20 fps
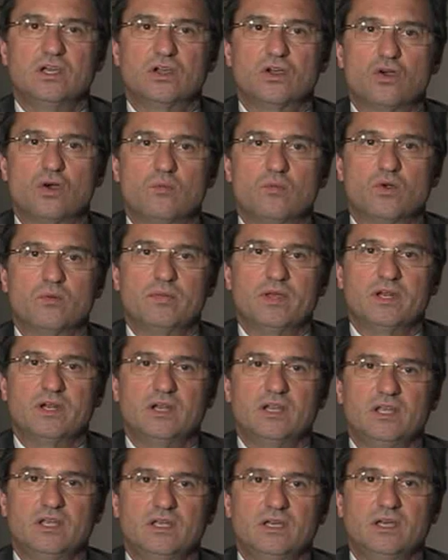
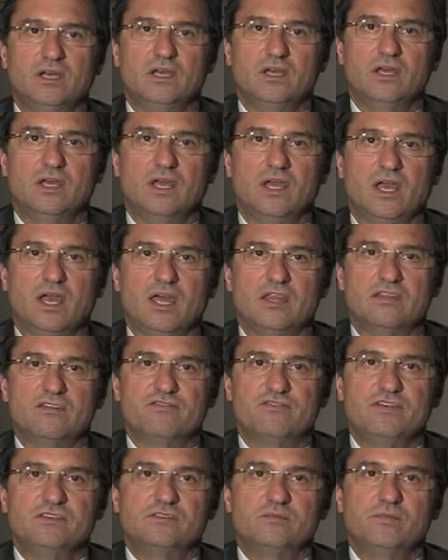comorbidity, and the
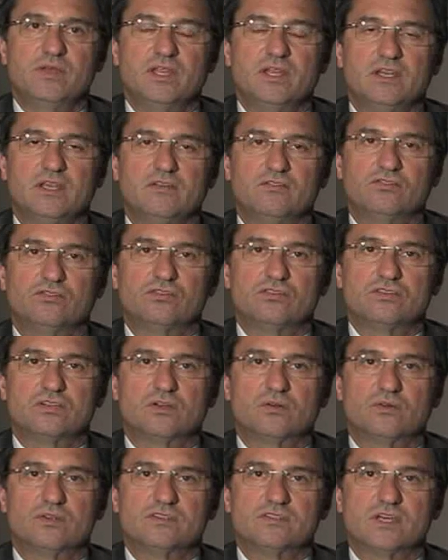feasibility of
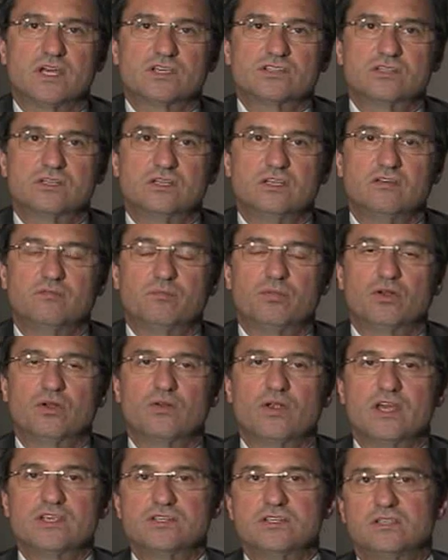surgical resection if
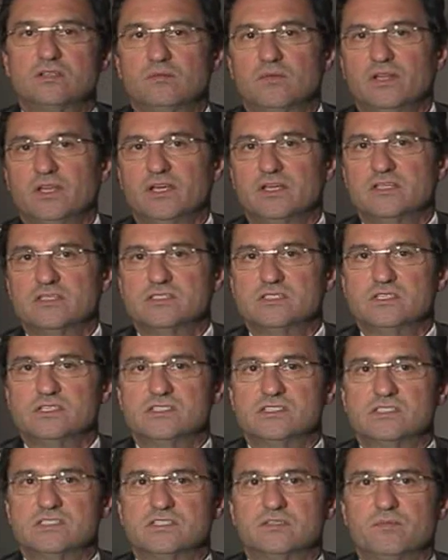progression to malignancy
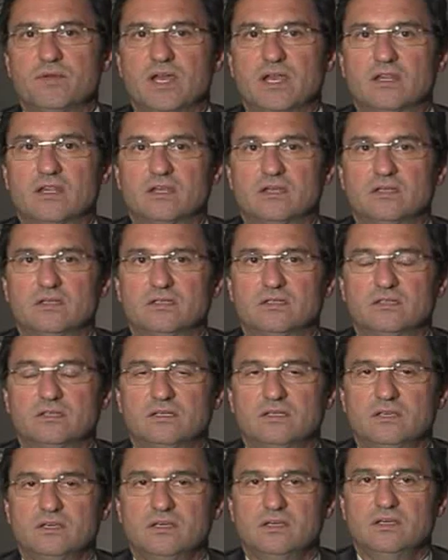is suspected.
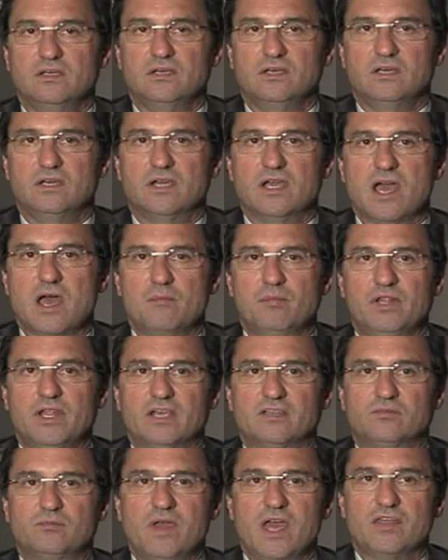
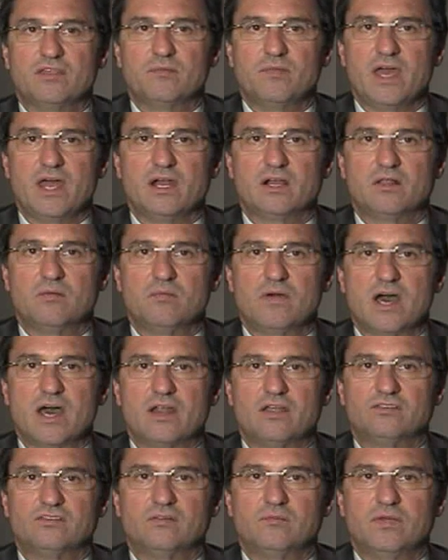Complex mathematical
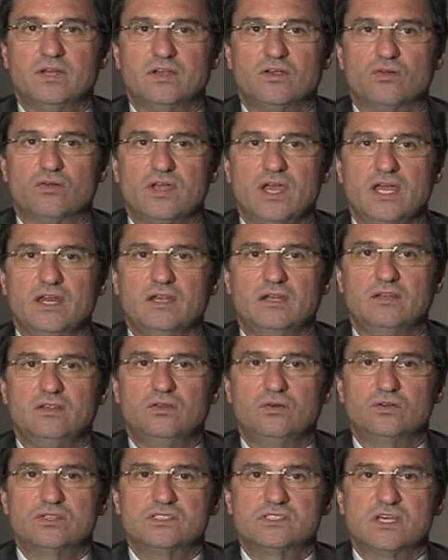models have been created
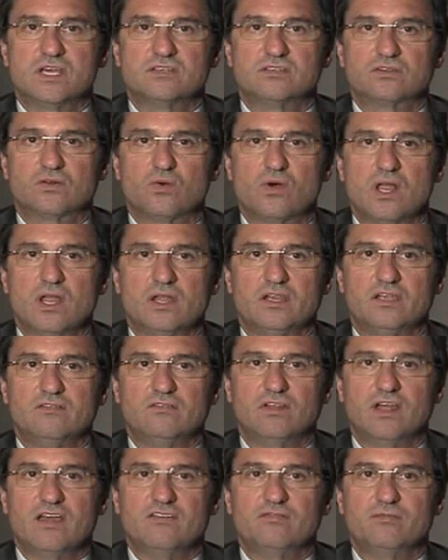to assess quality of
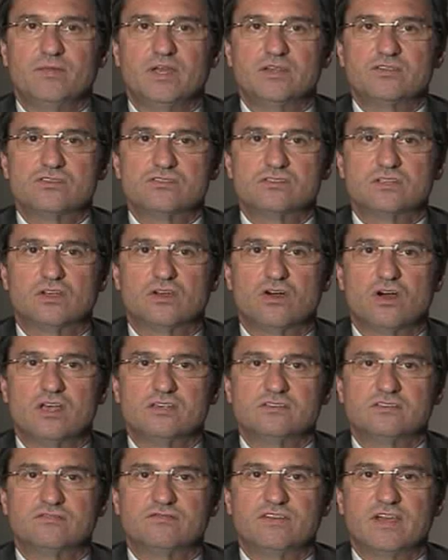life measures and
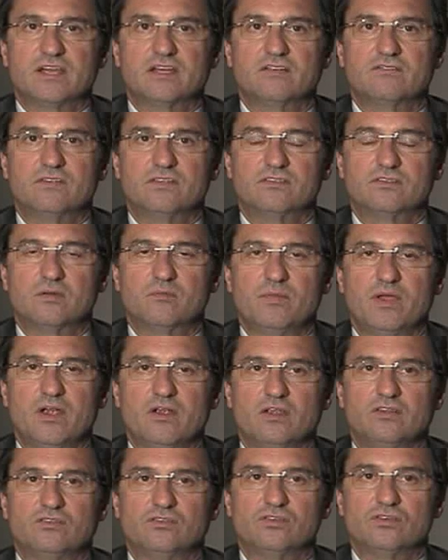cost effectiveness
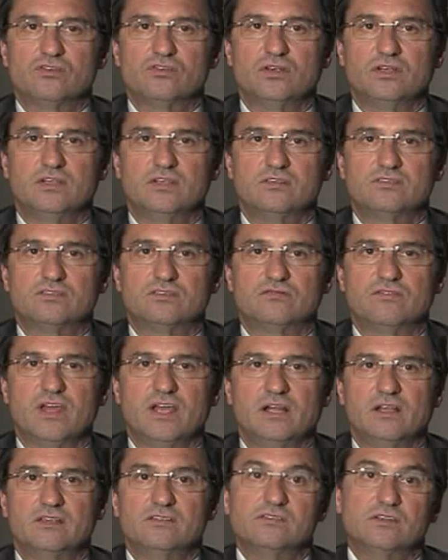comparing surgery to
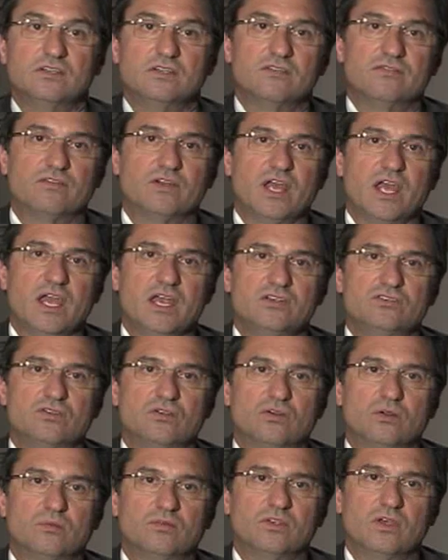surveillance in different age
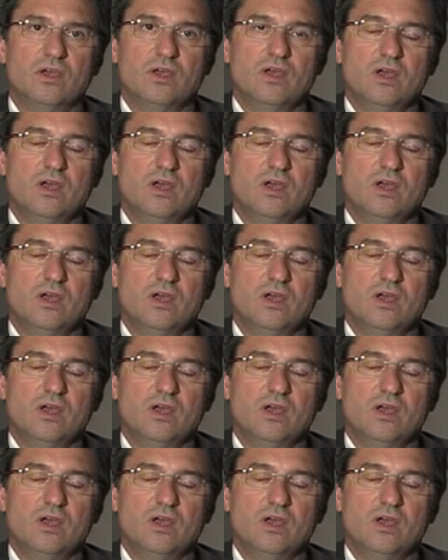groups.